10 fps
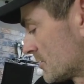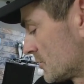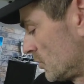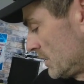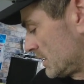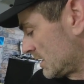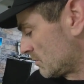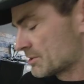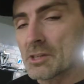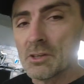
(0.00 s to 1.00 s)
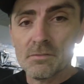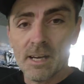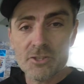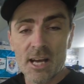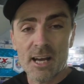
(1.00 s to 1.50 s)
sort this little
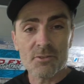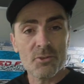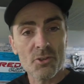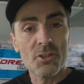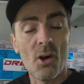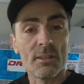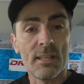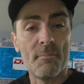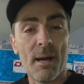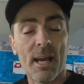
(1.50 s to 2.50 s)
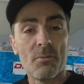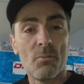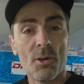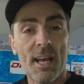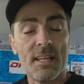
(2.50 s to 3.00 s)
scuff edge out, so just knock that back
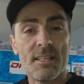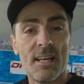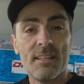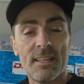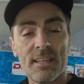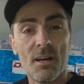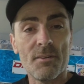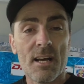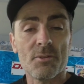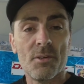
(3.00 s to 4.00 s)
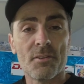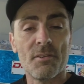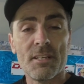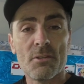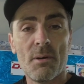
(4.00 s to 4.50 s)
180 and then go down to a
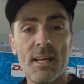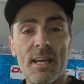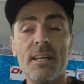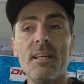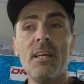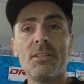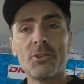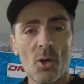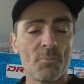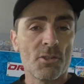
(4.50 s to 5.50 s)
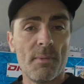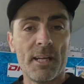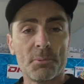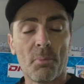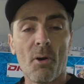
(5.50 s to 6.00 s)
320, drop
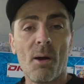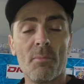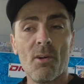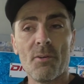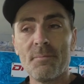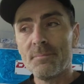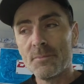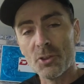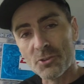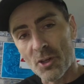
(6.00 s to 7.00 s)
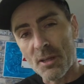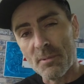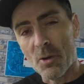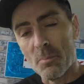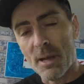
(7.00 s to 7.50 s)
some etch primer on just on
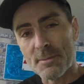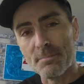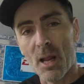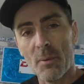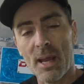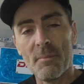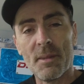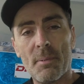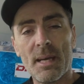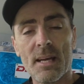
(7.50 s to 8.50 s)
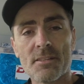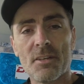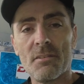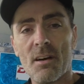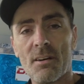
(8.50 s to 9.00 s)
them little bits, blow it in with the
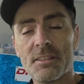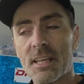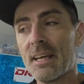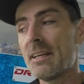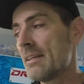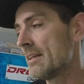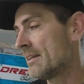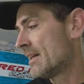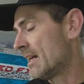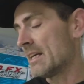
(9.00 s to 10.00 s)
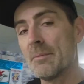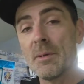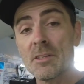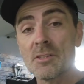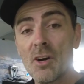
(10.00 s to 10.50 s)
PS290, and
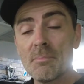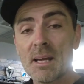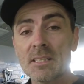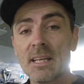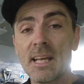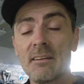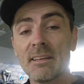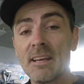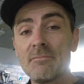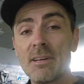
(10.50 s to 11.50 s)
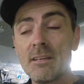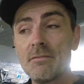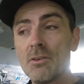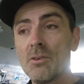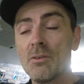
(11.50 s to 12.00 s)
then we can start masking out and getting
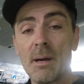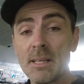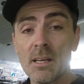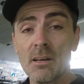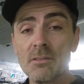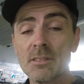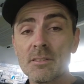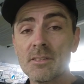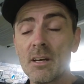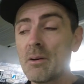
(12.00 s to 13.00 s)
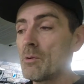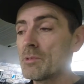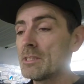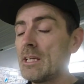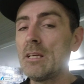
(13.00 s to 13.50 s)
ready for base coats. So
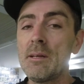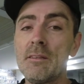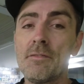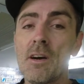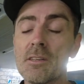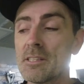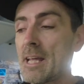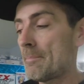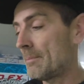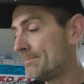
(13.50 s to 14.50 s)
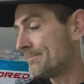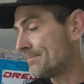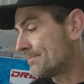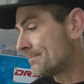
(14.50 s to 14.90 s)
I'll see you in the first step.